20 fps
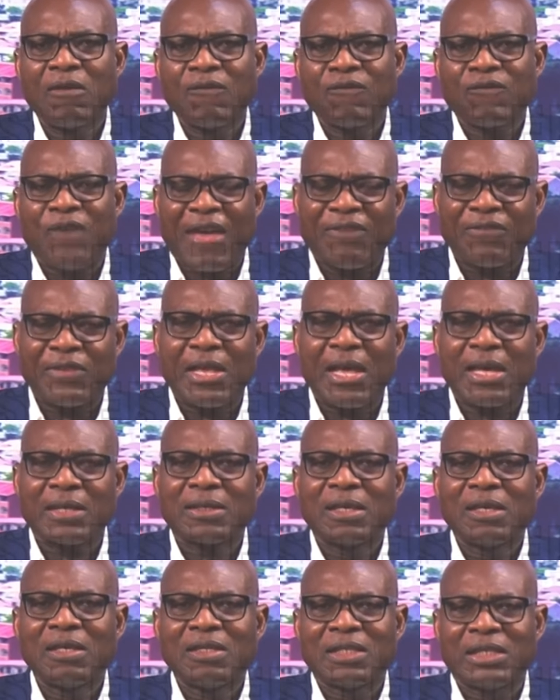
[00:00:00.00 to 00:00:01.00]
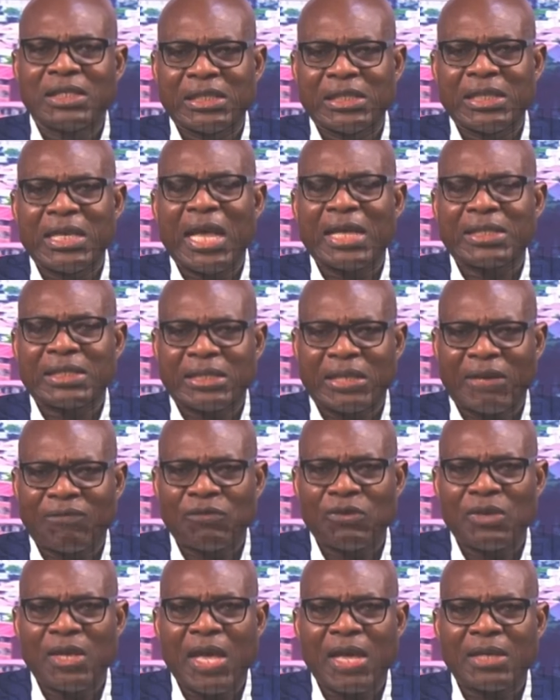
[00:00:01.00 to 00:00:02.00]
5 years, 6 years,
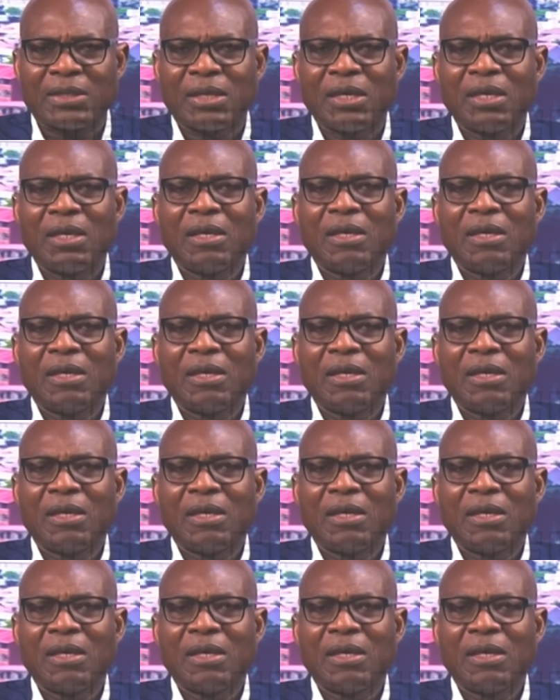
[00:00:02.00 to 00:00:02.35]
7 years